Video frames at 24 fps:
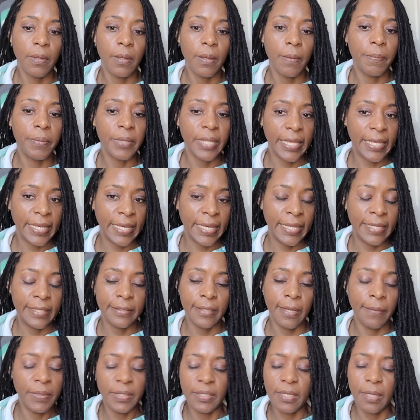blanket.
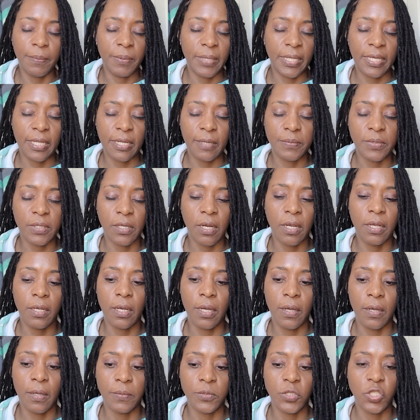I mean, not blanket. I'm sorry,
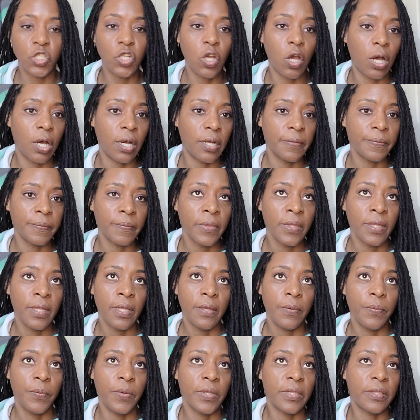shawl,
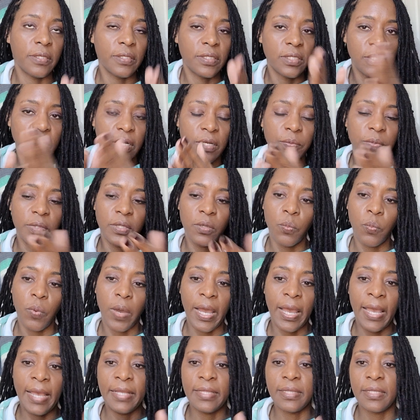with starting with the
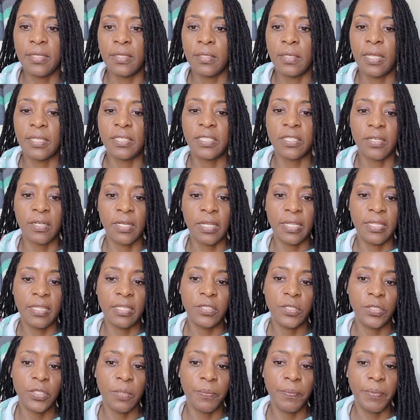white. And then I started
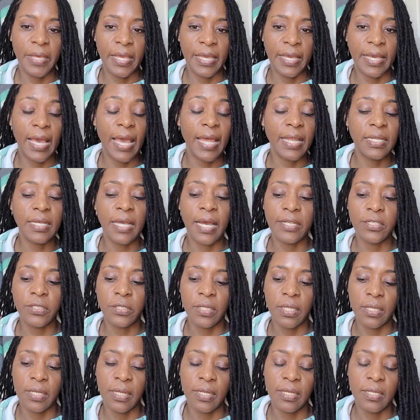into the pink. I hadn't
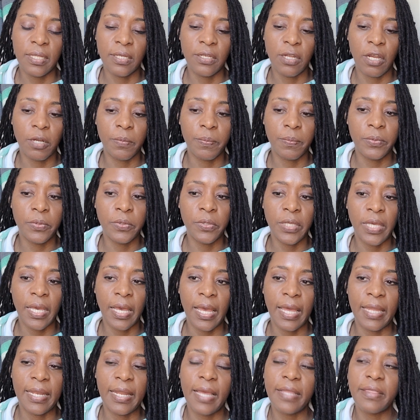gotten to the dark blue yet,
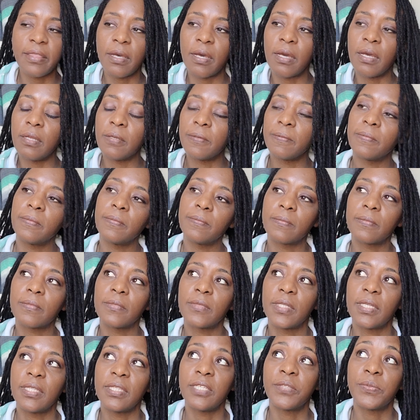and I thought,
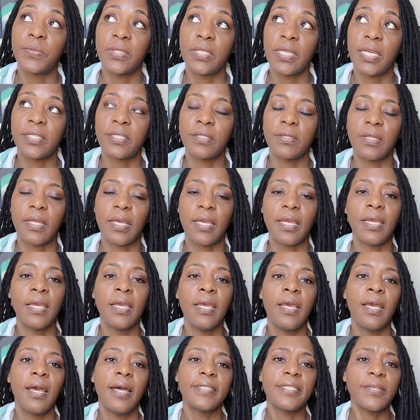this was yesterday.
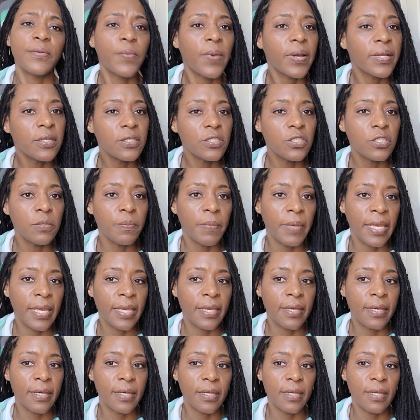I was like, why don't you
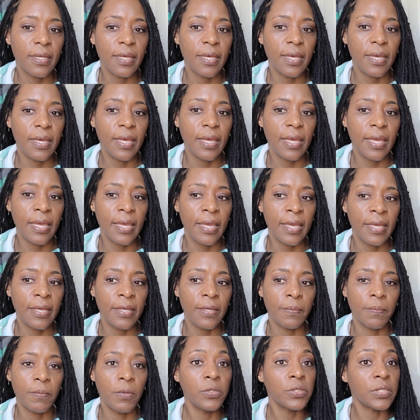make a
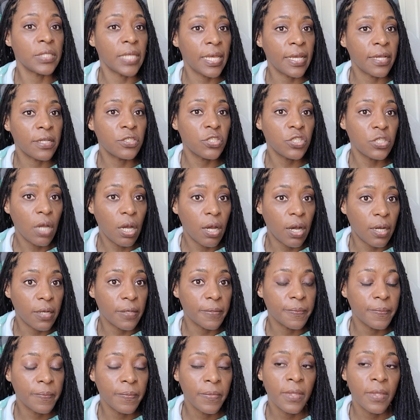mosaic shawl?